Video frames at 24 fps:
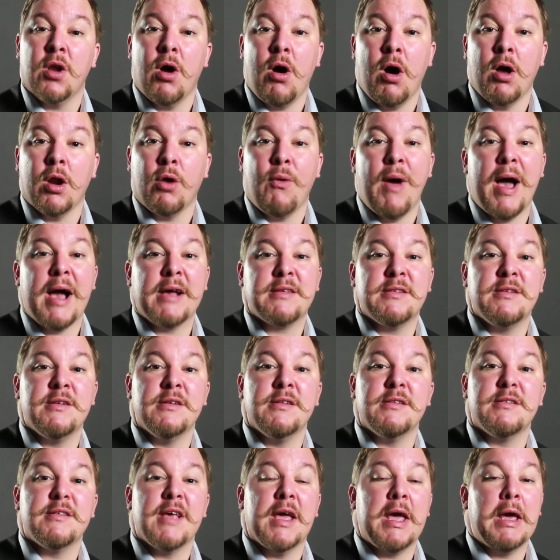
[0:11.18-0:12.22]
in auto
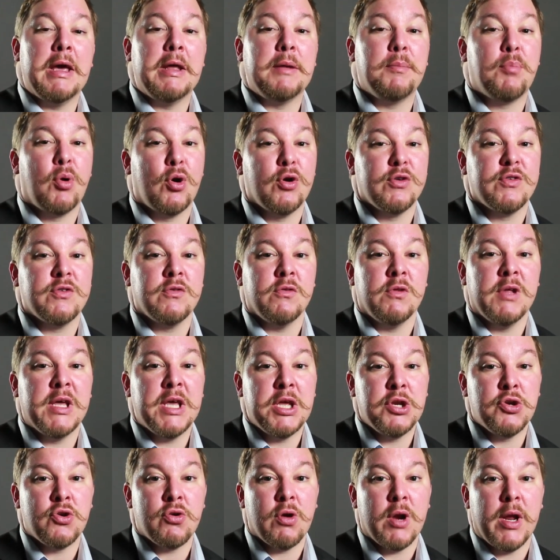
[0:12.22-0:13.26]
accidents and personal
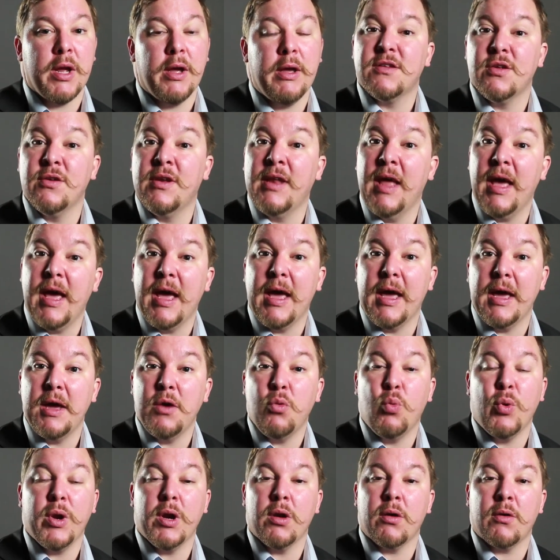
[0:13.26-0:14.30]
injury. Today,
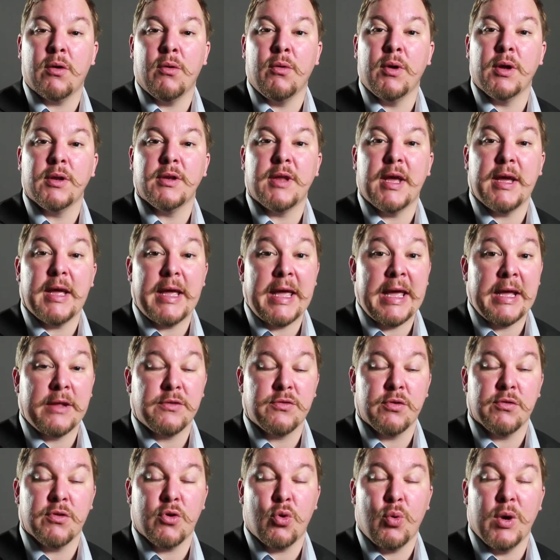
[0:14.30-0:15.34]
we are going to
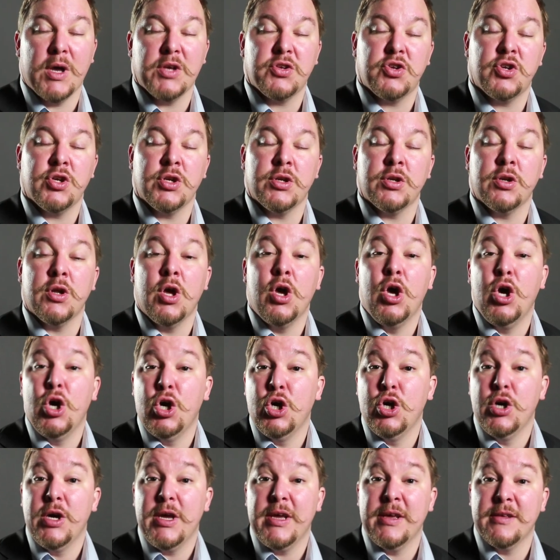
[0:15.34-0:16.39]
answer the question,
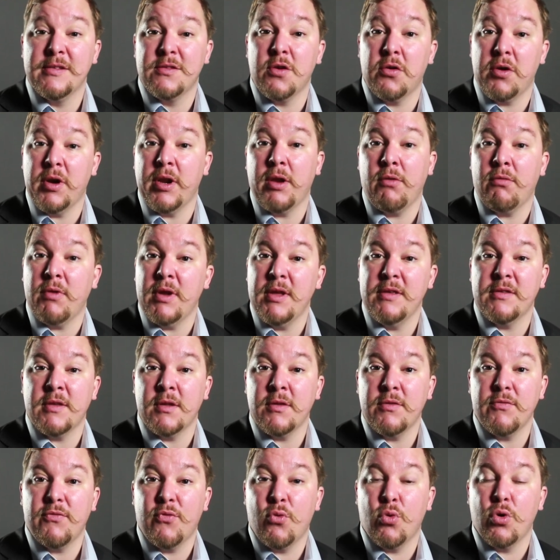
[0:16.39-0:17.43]
is there any
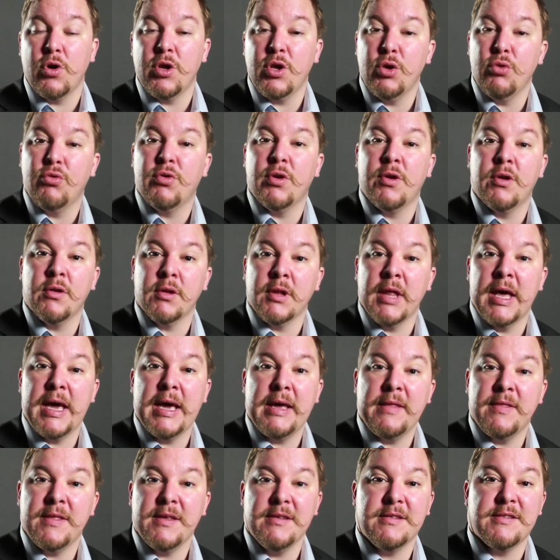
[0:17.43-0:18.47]
reason for you to
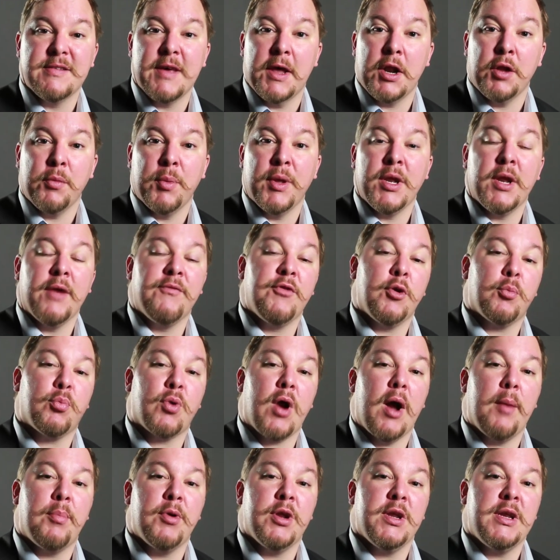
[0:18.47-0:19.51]
delay the settlement of your
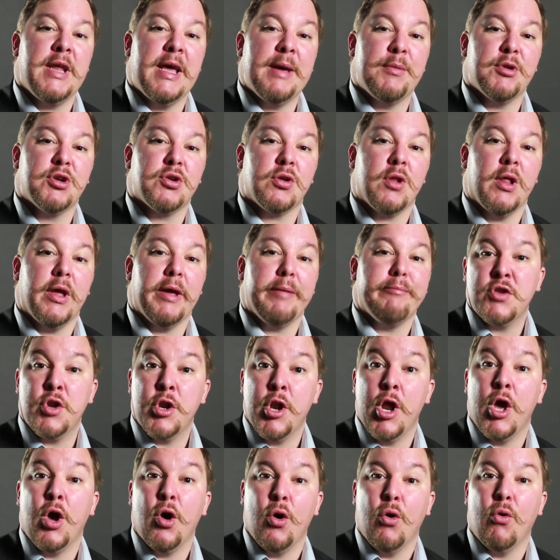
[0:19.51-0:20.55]
property damage
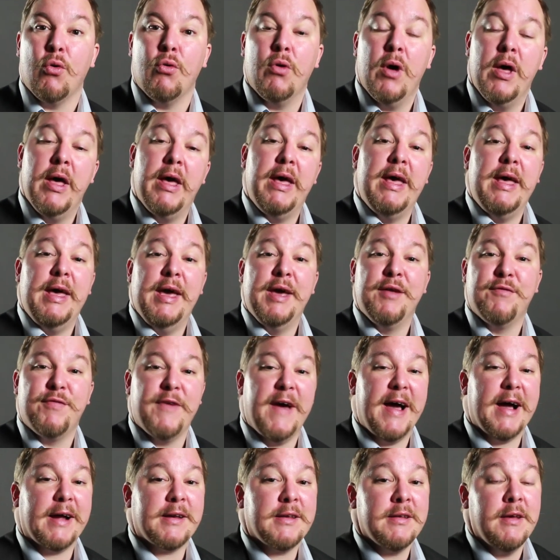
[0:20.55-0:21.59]
claim? No. In
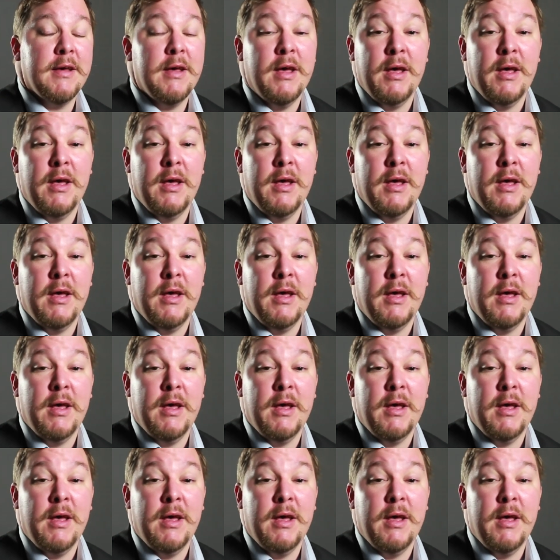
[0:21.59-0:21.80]
fact,